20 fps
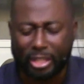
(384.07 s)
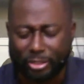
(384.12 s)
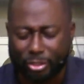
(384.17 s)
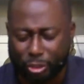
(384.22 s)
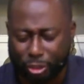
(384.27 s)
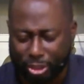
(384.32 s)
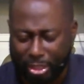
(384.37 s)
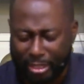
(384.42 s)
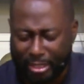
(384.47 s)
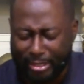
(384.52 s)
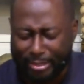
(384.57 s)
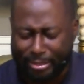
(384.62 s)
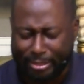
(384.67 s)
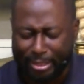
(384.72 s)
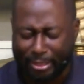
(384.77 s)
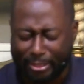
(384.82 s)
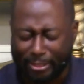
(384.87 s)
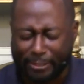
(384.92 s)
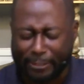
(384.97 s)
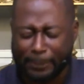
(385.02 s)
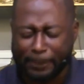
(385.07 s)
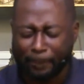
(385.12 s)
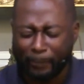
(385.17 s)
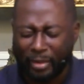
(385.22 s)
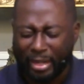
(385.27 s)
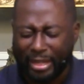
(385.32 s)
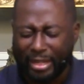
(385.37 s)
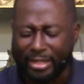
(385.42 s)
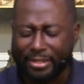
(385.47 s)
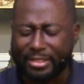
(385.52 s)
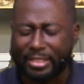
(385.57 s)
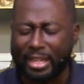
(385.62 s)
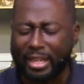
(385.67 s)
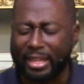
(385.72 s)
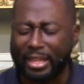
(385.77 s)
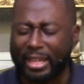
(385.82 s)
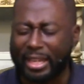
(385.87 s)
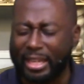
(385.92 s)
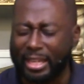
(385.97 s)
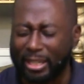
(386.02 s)
that Jesus is a
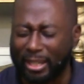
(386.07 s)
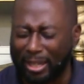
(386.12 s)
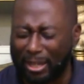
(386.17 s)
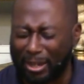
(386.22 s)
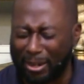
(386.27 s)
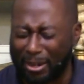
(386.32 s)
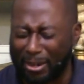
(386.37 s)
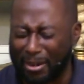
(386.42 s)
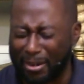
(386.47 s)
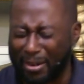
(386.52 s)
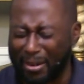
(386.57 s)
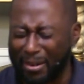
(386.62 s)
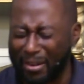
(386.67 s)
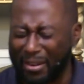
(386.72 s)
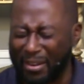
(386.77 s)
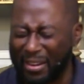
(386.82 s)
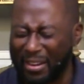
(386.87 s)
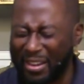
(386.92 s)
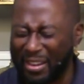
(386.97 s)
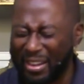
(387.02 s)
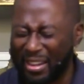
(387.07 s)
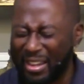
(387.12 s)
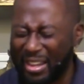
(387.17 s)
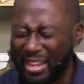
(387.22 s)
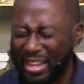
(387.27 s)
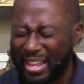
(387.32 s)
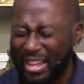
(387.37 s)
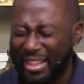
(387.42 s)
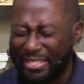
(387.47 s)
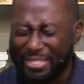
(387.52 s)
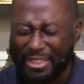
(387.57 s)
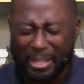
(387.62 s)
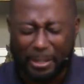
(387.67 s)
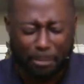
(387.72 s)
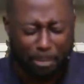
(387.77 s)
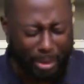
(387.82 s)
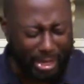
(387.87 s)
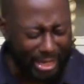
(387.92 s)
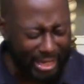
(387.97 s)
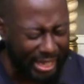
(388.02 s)
healer? Then
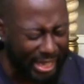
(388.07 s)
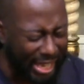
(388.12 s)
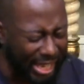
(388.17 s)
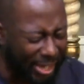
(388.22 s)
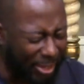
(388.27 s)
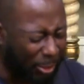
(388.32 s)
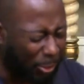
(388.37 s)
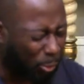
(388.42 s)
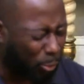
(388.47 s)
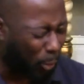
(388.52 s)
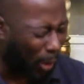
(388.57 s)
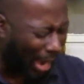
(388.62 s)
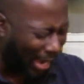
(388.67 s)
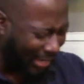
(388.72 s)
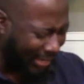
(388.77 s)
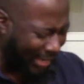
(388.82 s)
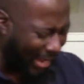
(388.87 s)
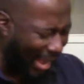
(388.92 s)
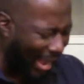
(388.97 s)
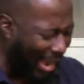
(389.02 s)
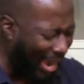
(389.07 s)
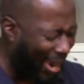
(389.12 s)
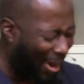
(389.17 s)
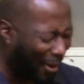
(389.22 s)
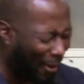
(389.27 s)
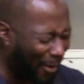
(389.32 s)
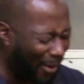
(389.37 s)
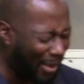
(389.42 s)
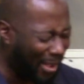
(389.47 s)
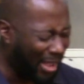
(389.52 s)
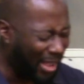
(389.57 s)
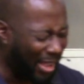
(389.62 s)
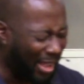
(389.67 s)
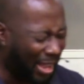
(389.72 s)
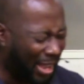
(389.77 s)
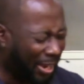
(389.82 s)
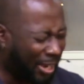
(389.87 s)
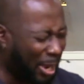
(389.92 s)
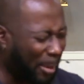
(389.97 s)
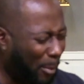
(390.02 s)
be healed right now.
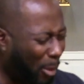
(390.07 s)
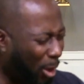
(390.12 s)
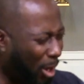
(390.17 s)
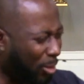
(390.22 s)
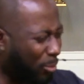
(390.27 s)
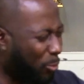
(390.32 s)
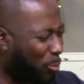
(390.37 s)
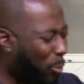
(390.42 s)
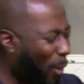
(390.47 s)
Come on,